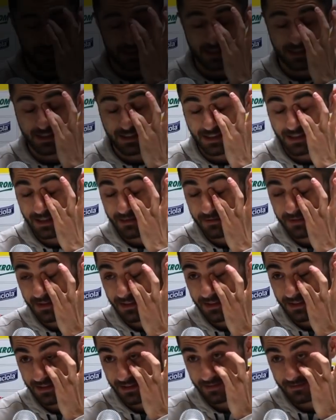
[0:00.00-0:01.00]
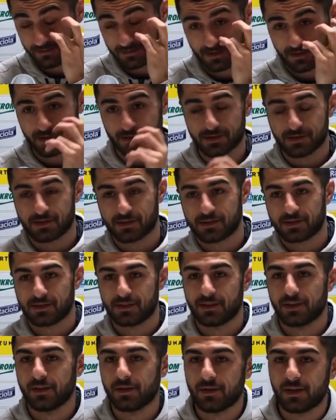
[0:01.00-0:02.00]
I come here because
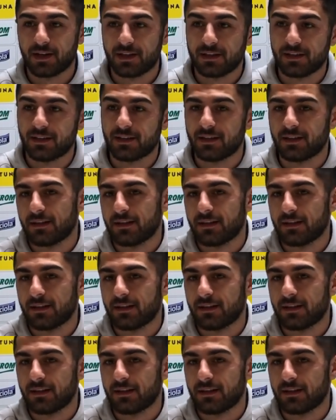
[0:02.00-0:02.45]
you know I